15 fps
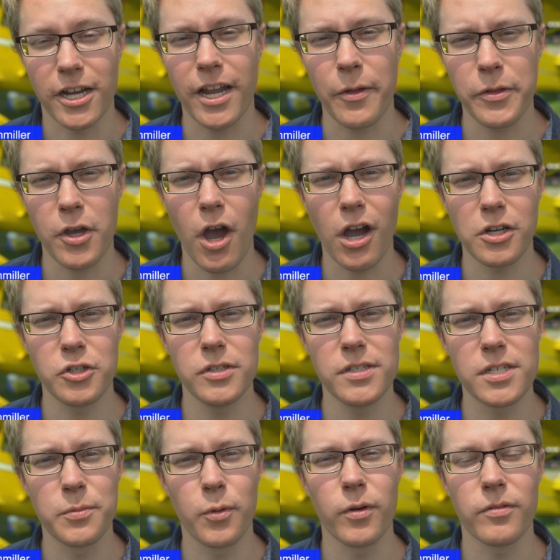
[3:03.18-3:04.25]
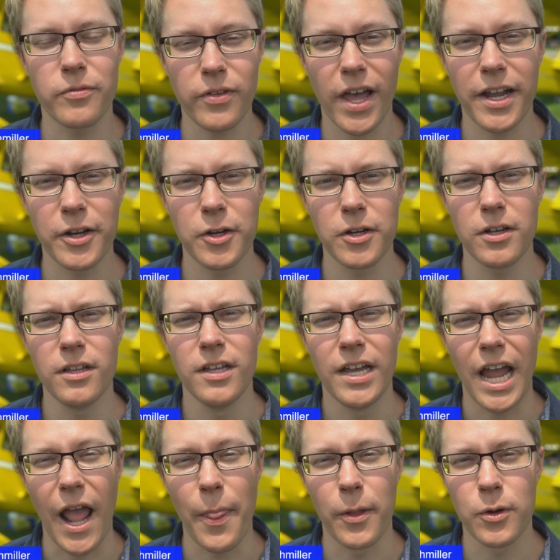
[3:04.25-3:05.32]
Check out the auction, support Fly Girl
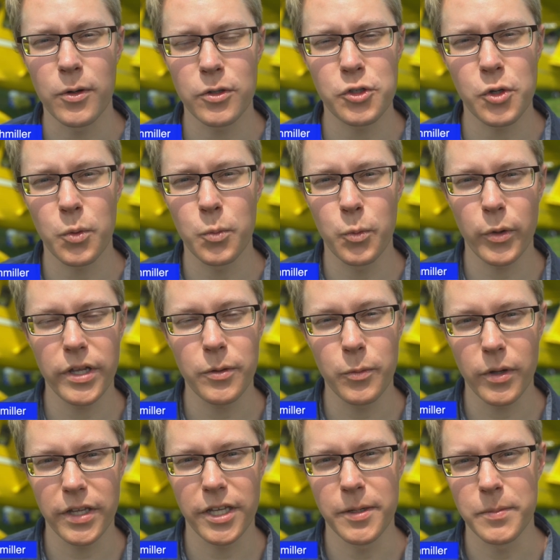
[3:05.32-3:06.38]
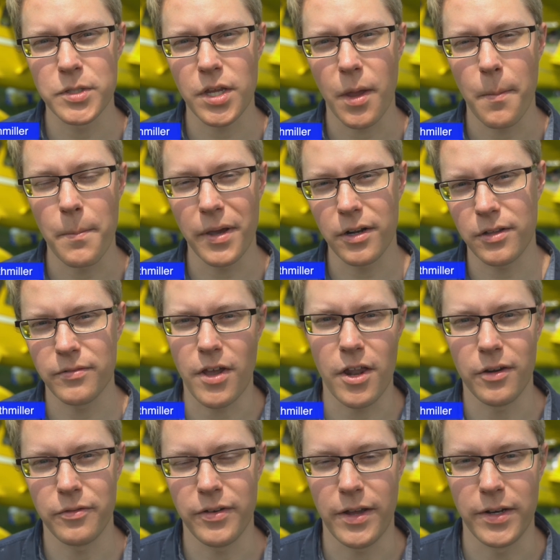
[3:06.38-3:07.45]
and the Hershel Woody Williams Medal of
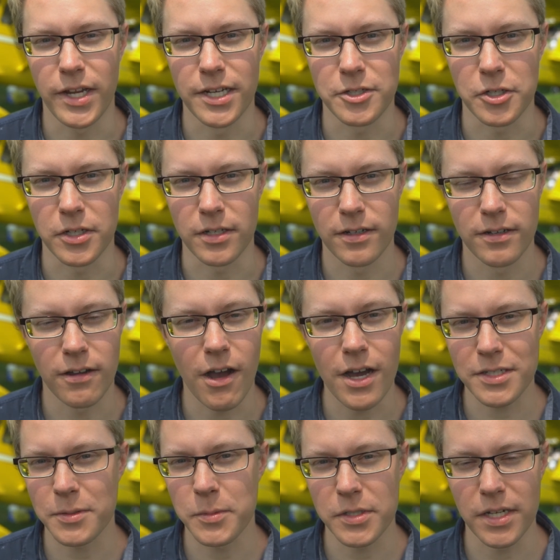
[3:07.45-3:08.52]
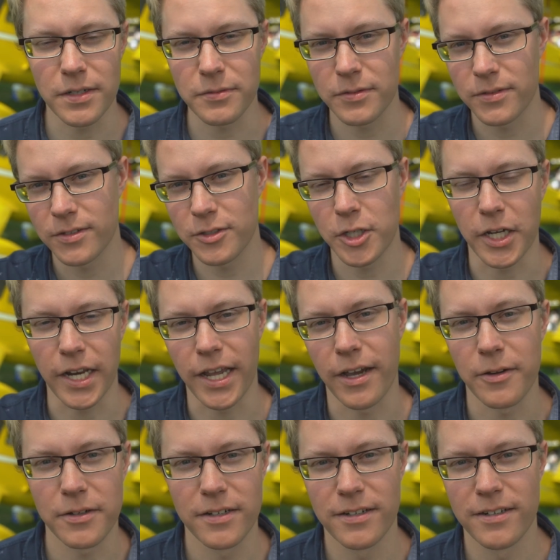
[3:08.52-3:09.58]
Honor Foundation. Awesome stuff. Check it out.